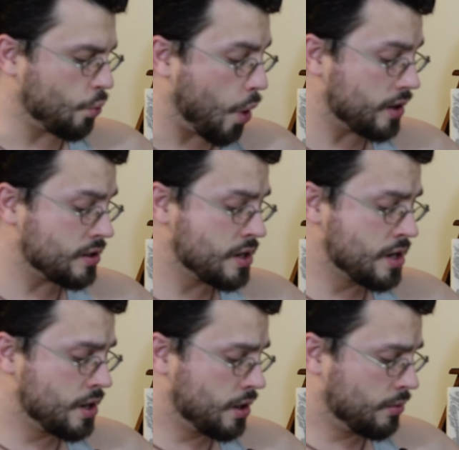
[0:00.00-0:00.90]
One,
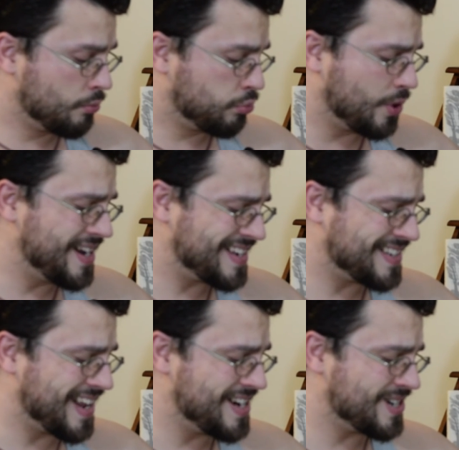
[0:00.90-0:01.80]

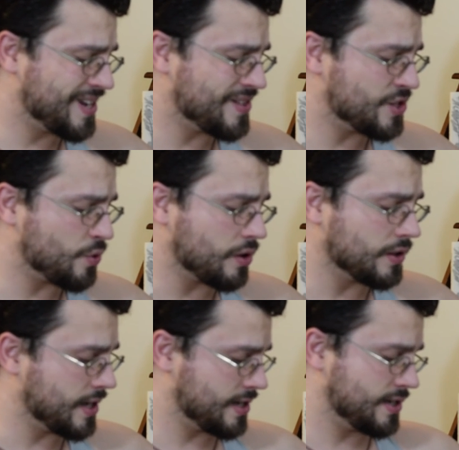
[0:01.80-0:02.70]
predestination and the
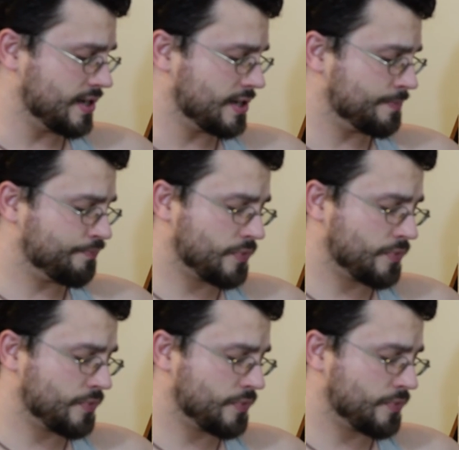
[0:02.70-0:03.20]
struggle against it.